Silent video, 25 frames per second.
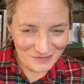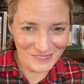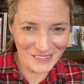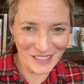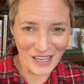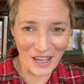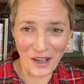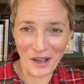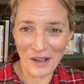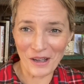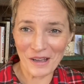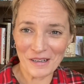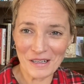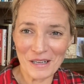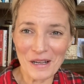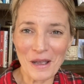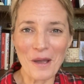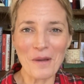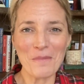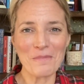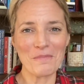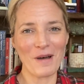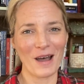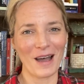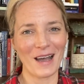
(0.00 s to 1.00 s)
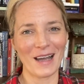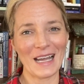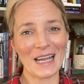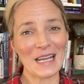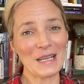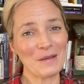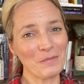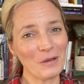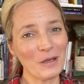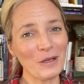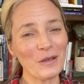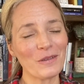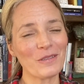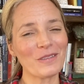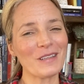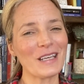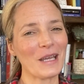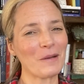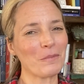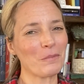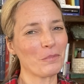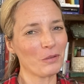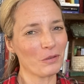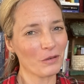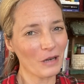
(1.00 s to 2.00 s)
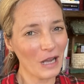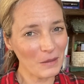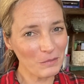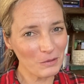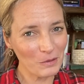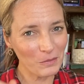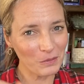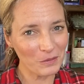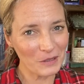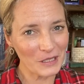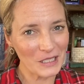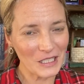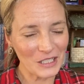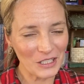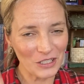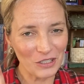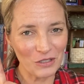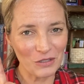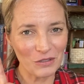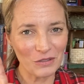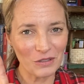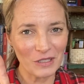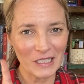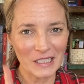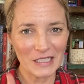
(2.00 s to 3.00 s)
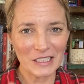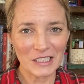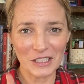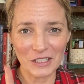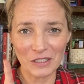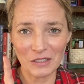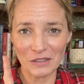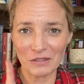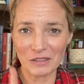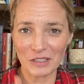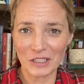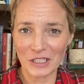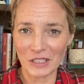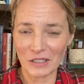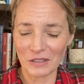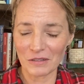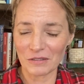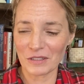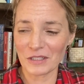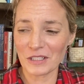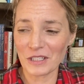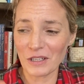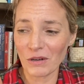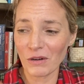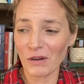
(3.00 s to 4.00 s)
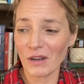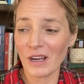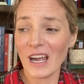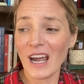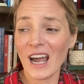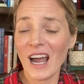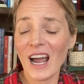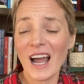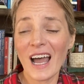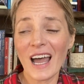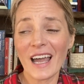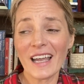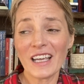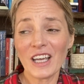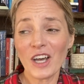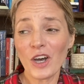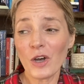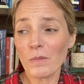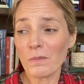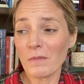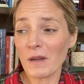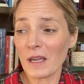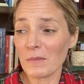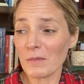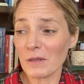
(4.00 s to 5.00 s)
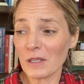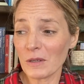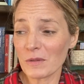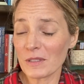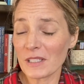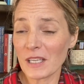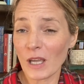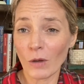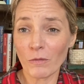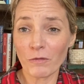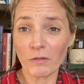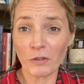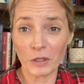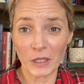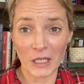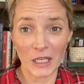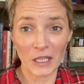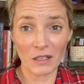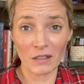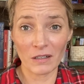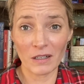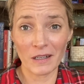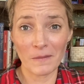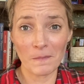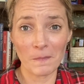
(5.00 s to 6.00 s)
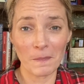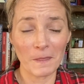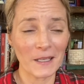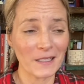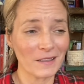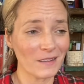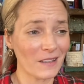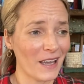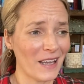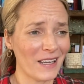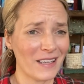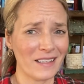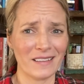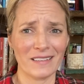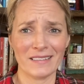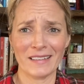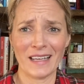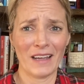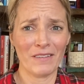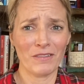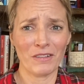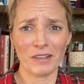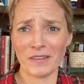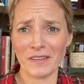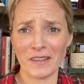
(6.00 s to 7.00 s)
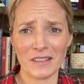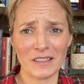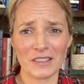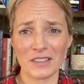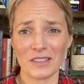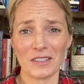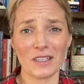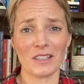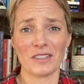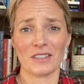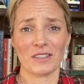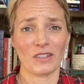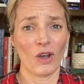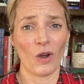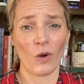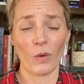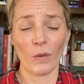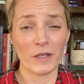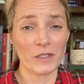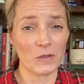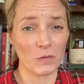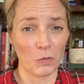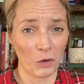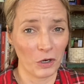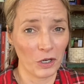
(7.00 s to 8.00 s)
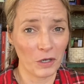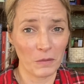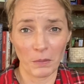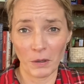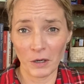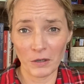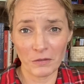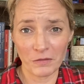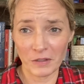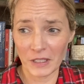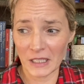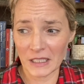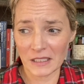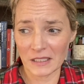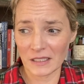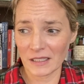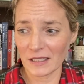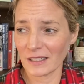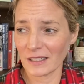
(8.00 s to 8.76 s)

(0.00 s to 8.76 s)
on my booth, and probably you do too. So I hope maybe it was helpful hearing that like everything just doesn't always work perfect